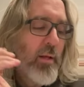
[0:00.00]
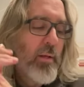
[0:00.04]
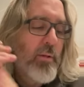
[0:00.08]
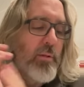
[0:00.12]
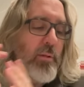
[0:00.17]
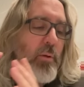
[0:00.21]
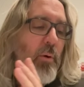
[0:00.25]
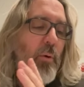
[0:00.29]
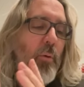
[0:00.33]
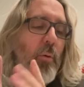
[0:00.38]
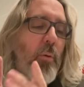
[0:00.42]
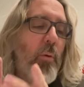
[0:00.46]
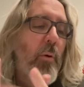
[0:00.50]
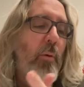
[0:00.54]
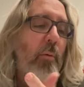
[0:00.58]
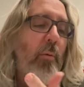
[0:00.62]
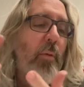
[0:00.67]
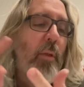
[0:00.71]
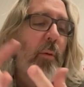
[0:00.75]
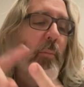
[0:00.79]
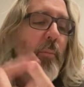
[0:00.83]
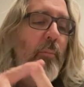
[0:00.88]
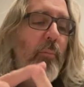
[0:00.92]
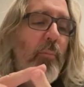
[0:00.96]
So
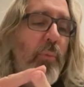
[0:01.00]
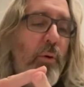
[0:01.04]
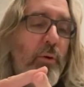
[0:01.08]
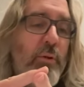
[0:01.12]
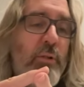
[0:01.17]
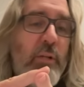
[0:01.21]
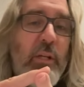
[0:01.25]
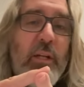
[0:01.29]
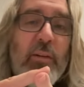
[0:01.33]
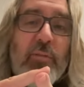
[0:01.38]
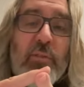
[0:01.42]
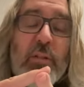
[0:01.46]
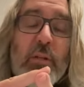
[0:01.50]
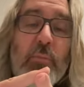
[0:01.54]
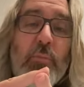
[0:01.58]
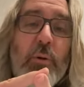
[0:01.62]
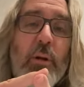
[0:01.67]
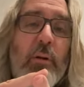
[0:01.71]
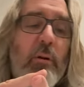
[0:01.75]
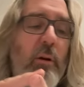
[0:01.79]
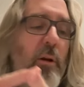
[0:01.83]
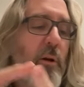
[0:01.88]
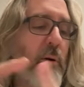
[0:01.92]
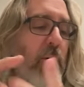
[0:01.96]
perceived
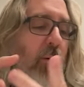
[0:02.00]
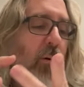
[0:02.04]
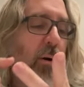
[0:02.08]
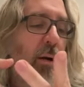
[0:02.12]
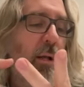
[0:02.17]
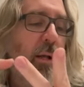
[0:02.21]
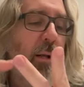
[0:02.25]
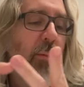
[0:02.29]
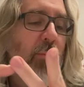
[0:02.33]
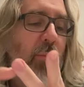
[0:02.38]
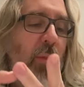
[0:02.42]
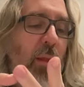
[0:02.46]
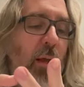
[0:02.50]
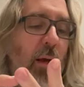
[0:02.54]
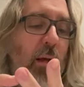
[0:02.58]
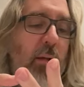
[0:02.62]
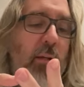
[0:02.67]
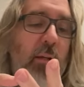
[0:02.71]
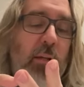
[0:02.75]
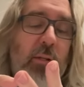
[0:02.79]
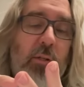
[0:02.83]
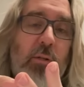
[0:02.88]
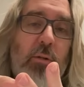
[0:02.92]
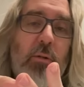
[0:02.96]
superiority,
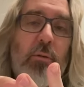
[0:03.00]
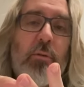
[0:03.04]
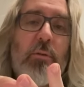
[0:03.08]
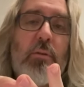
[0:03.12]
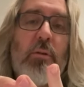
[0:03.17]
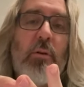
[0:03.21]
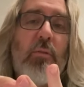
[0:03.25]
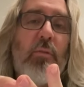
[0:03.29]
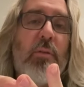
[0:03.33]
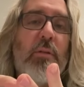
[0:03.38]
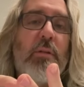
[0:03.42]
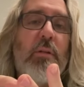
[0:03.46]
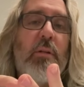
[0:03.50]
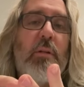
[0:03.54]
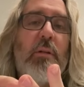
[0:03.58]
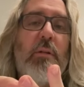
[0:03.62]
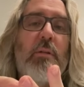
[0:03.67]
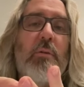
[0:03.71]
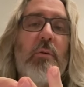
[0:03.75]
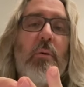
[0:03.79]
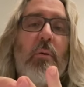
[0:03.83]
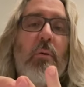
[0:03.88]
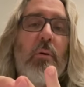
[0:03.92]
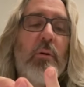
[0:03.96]
additional
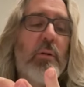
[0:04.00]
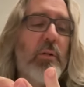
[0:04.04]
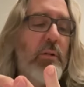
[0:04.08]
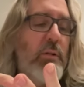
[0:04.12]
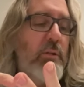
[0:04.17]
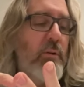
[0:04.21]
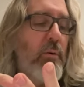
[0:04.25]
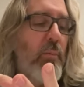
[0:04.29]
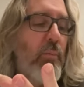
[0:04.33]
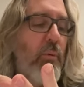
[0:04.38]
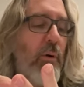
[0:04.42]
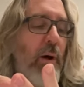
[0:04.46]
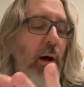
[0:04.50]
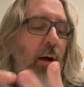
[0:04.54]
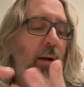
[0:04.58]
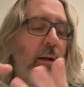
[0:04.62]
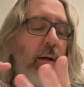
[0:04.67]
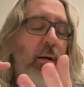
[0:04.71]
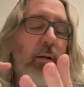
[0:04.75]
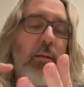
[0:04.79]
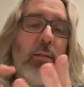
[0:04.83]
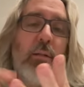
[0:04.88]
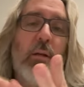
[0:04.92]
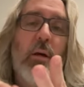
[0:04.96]
services or additional
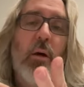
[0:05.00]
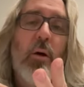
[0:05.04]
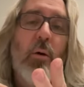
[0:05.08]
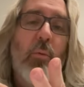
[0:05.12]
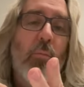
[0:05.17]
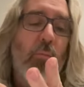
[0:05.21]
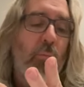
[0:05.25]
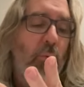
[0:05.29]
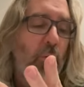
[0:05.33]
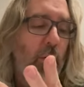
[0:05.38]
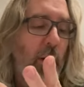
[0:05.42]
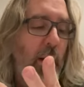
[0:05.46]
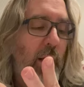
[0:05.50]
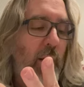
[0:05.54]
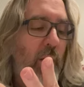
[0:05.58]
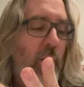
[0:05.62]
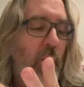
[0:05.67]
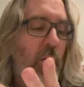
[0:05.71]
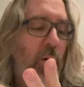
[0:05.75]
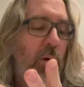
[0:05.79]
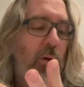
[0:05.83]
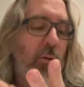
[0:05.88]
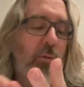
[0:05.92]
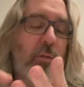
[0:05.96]
products, brand
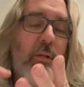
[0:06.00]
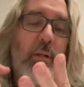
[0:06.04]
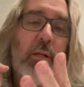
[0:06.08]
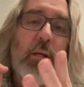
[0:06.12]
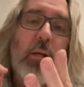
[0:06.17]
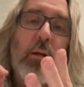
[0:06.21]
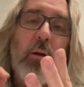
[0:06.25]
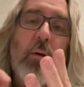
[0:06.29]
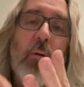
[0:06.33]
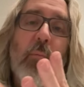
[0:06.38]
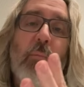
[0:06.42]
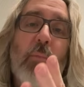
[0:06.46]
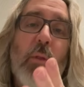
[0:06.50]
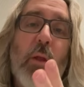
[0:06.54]
loyalty,